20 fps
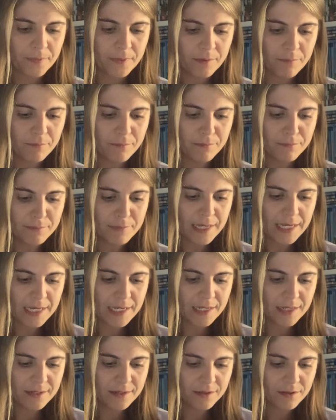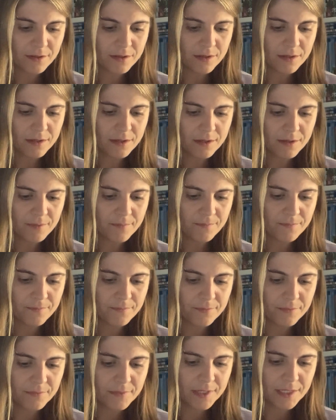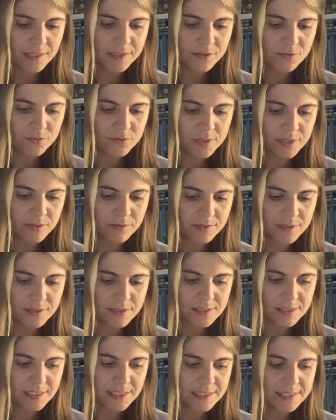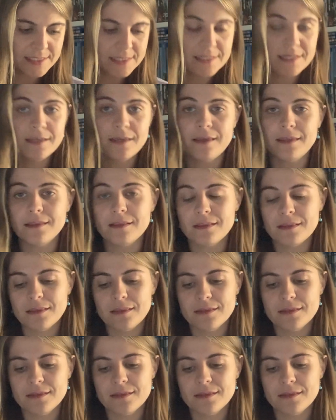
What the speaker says: made in 2016,